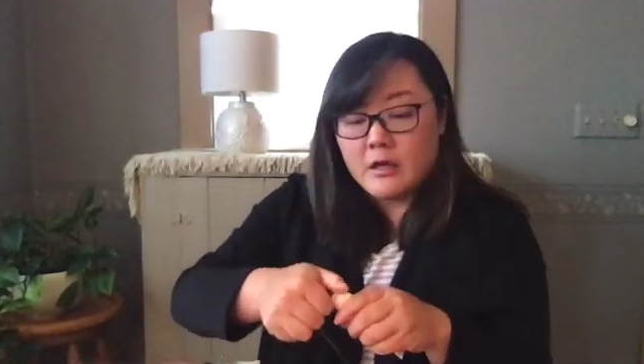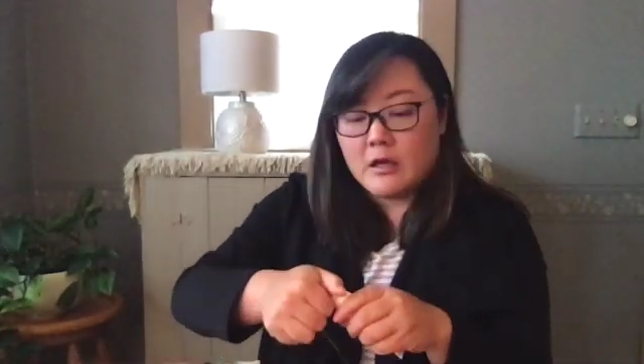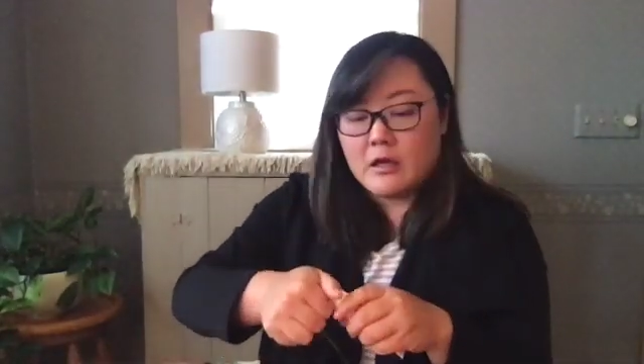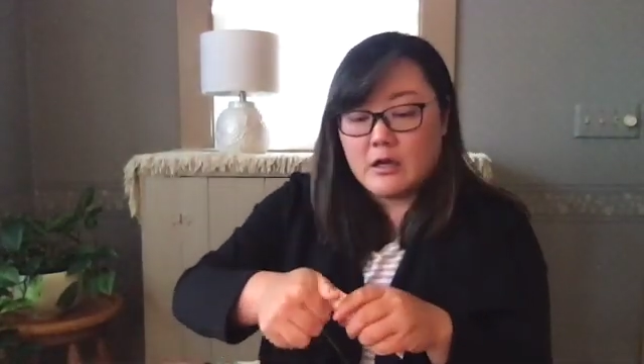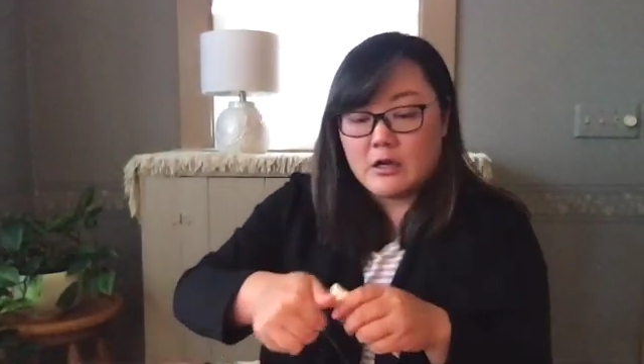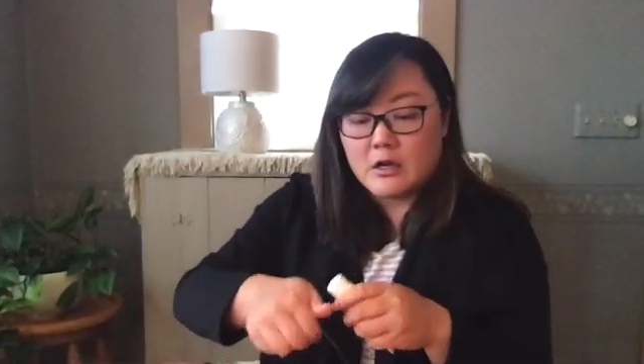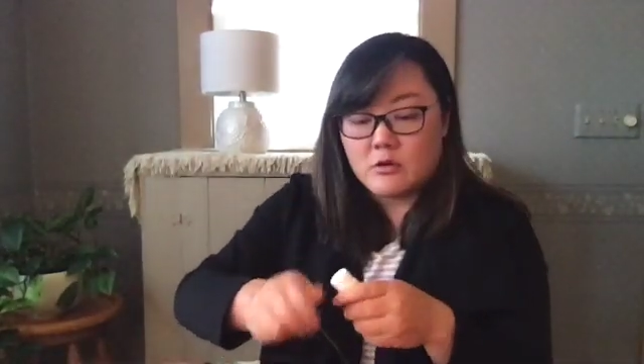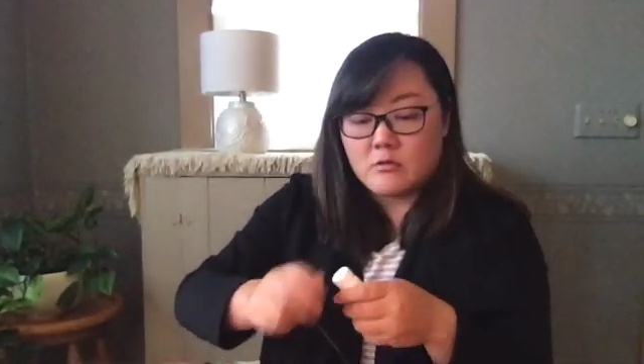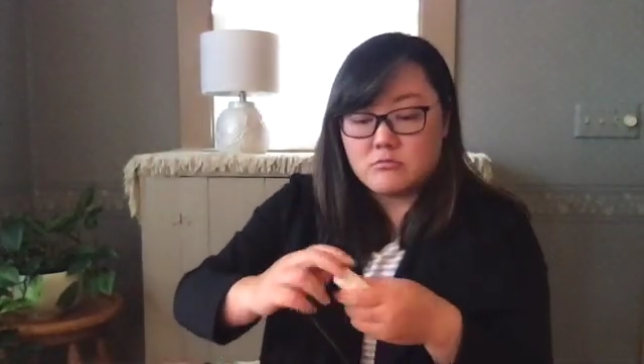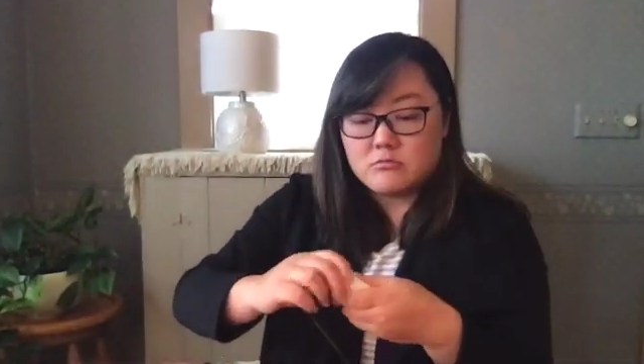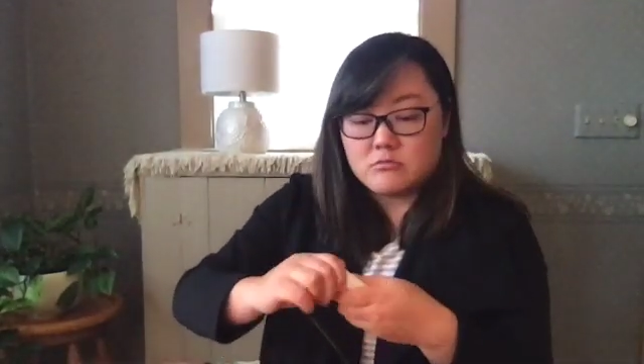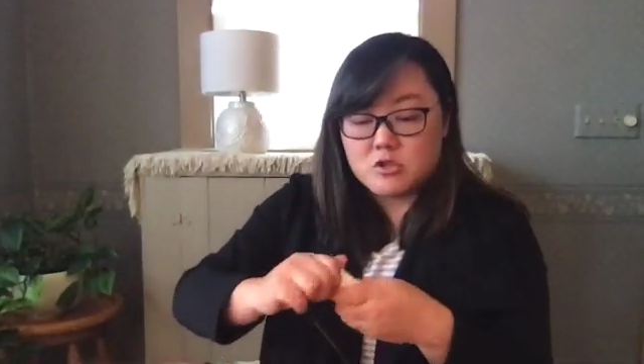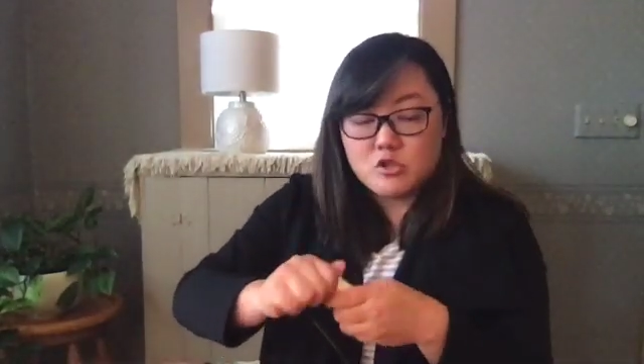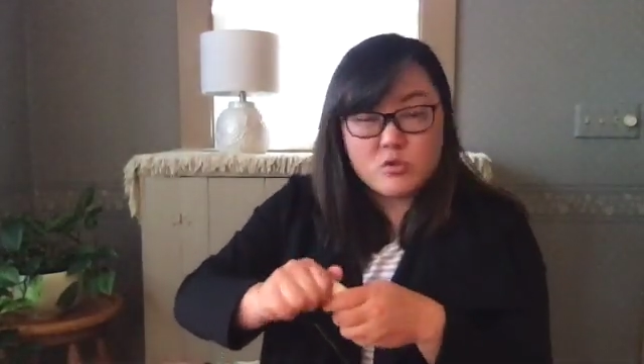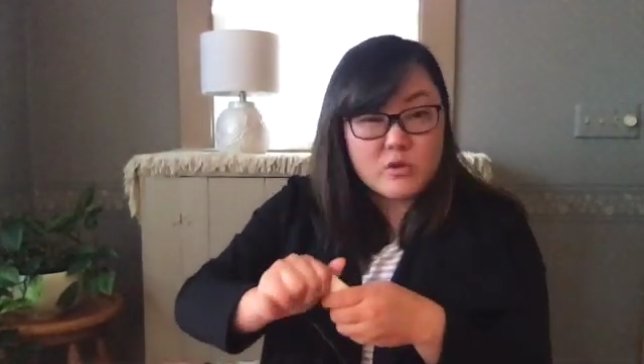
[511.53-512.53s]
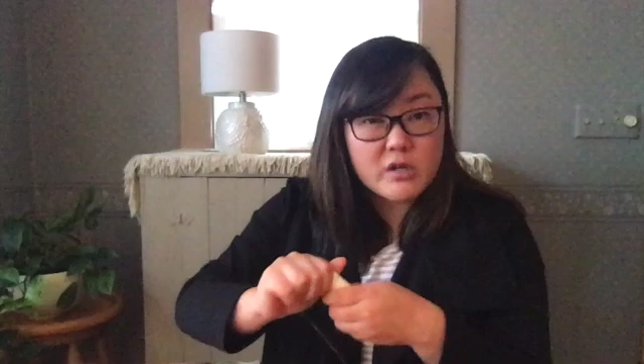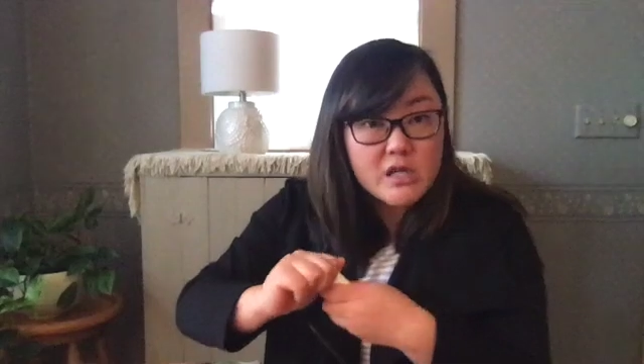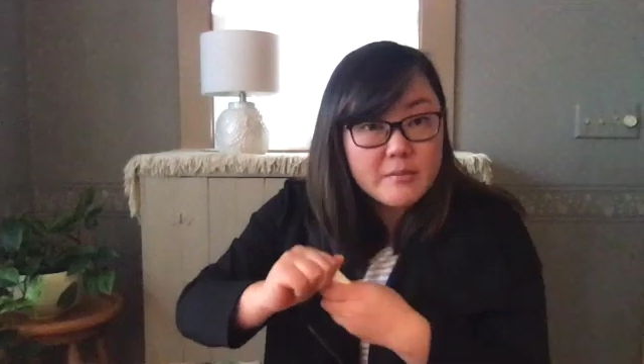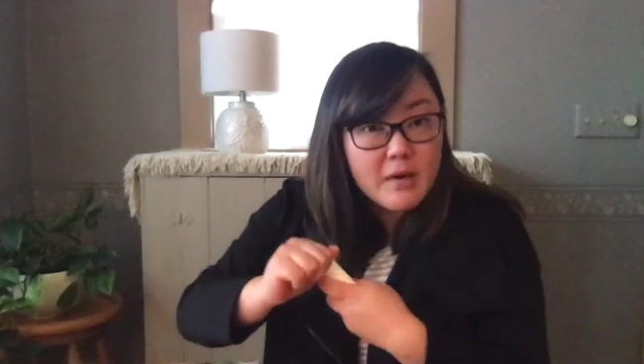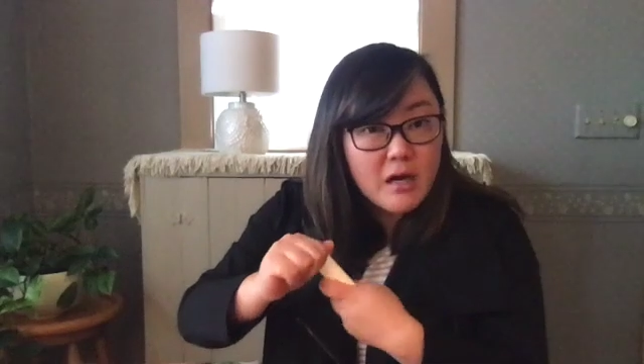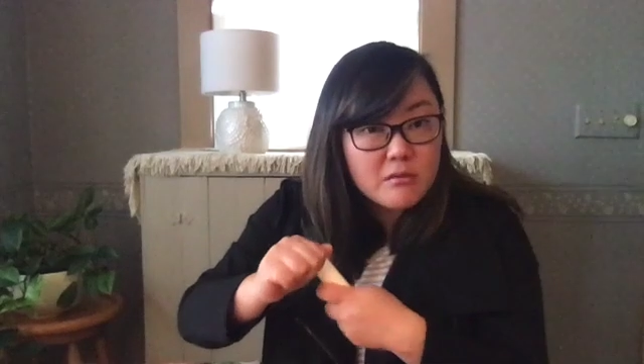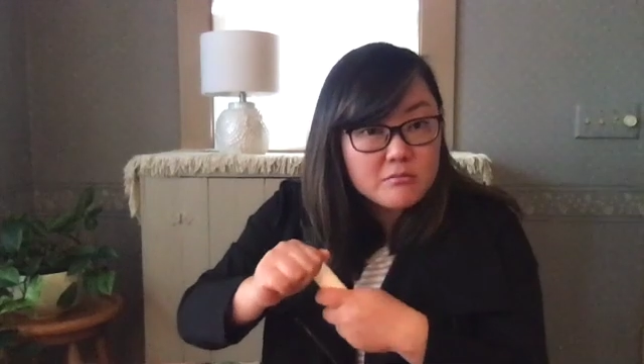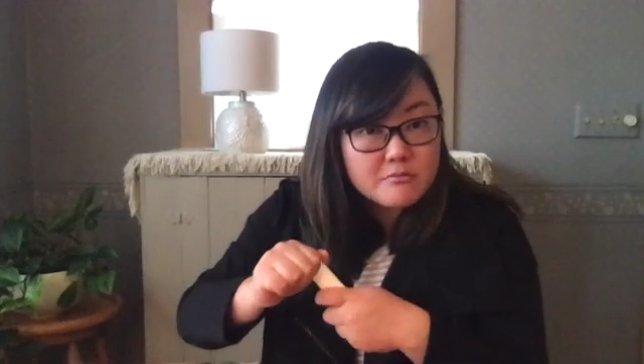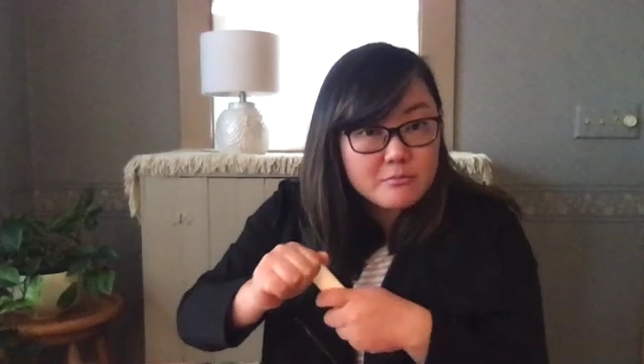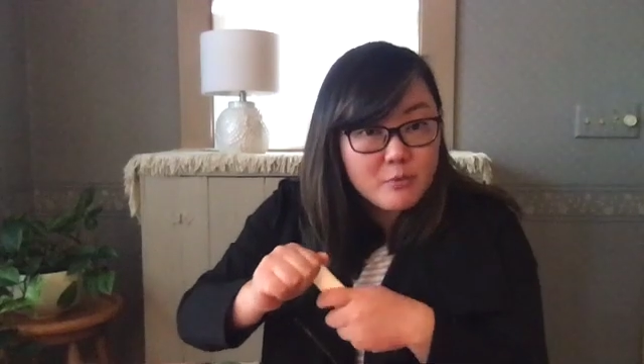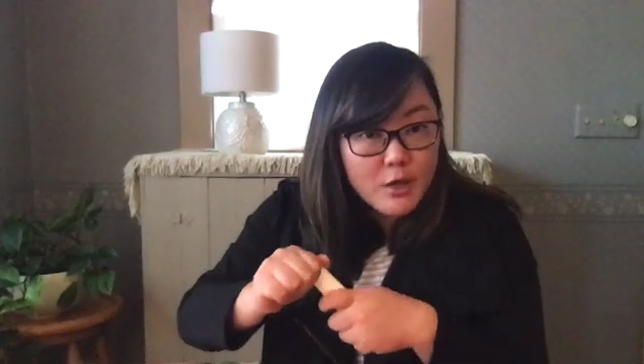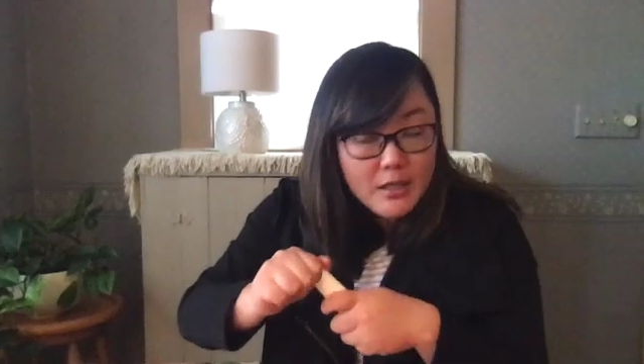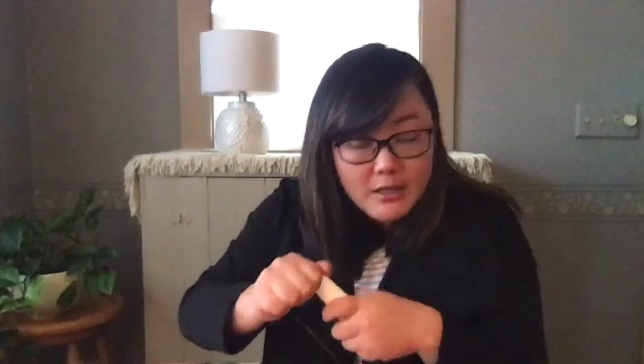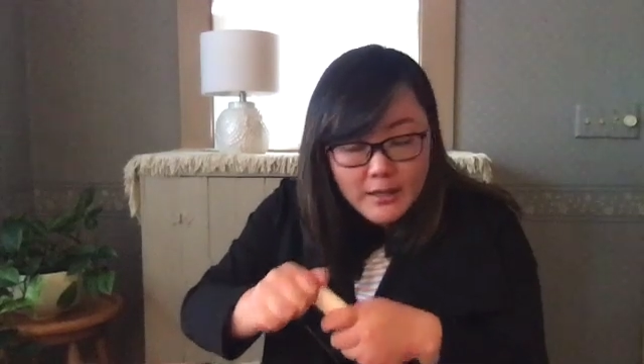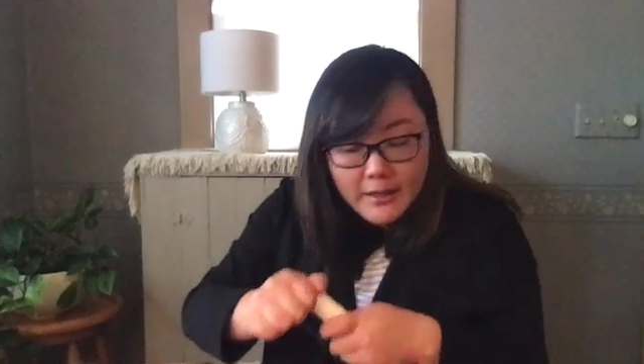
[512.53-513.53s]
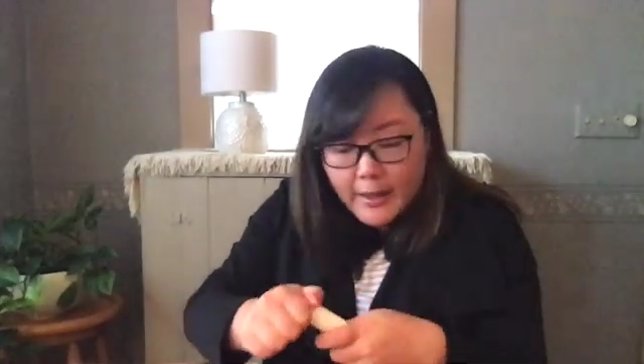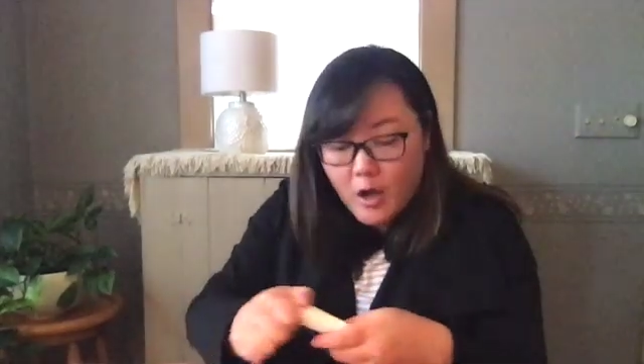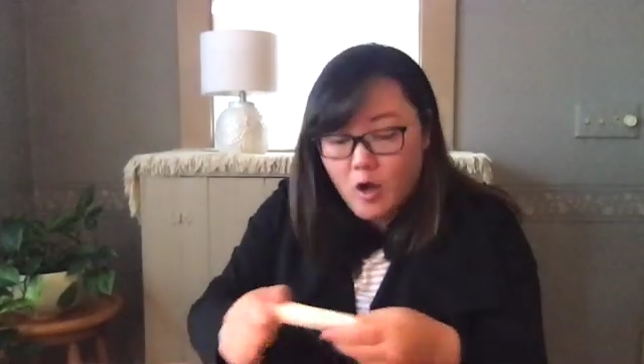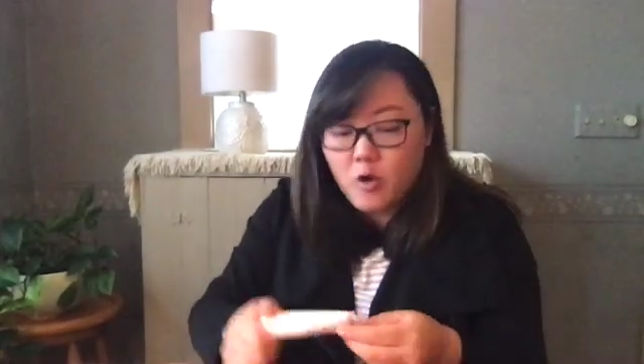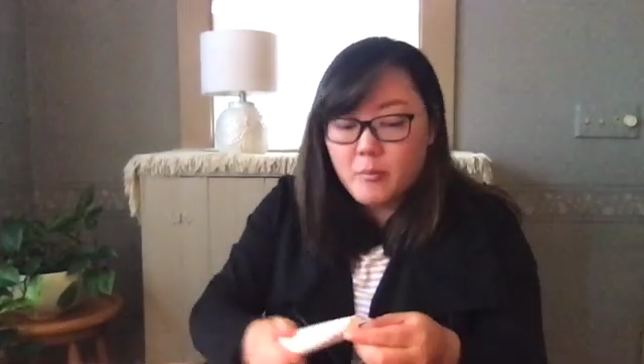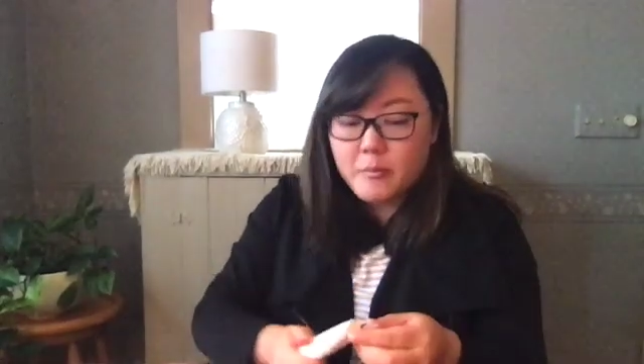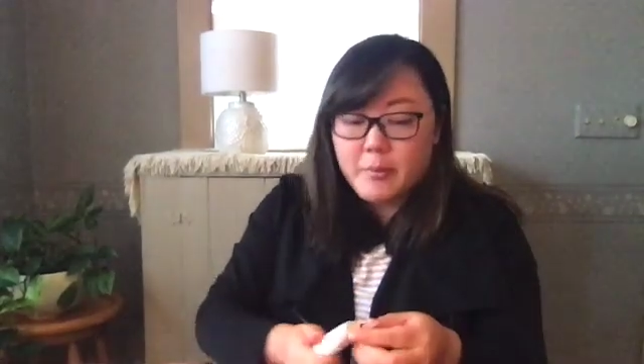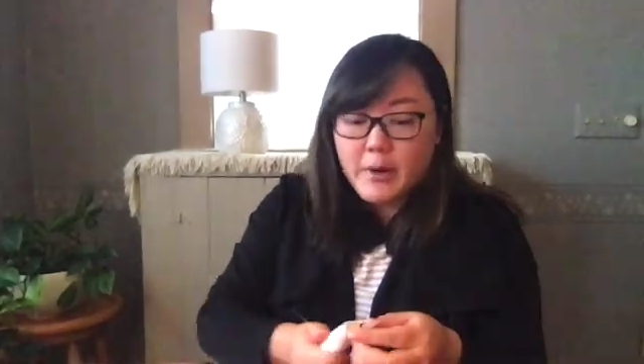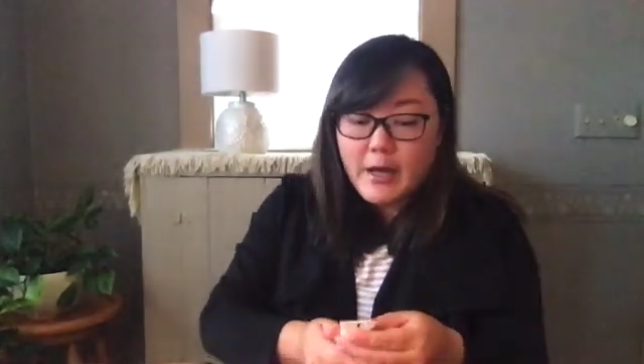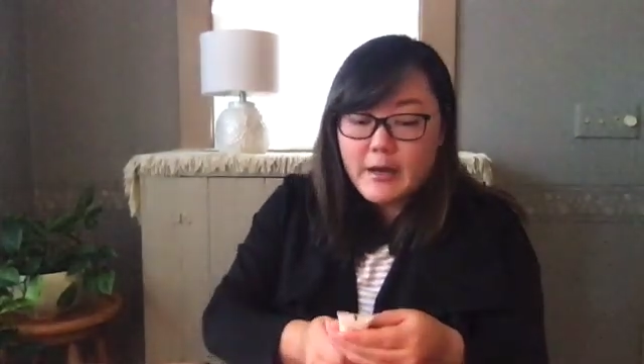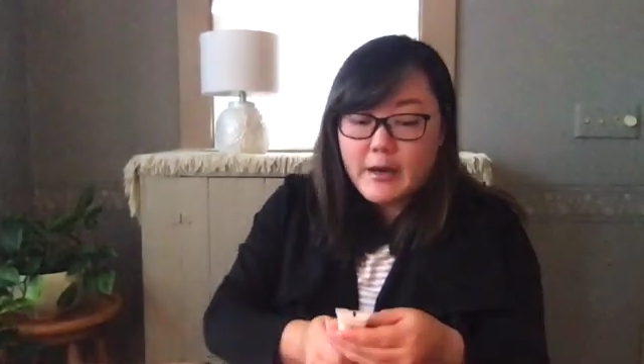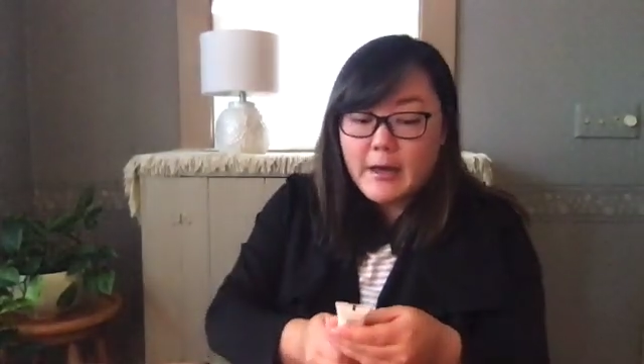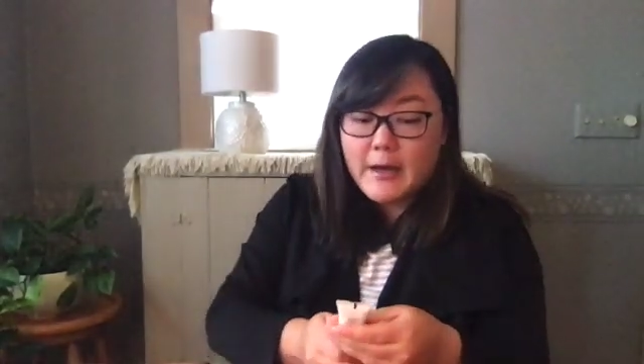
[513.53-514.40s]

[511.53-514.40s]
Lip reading: and aren't too worried about breaking out, but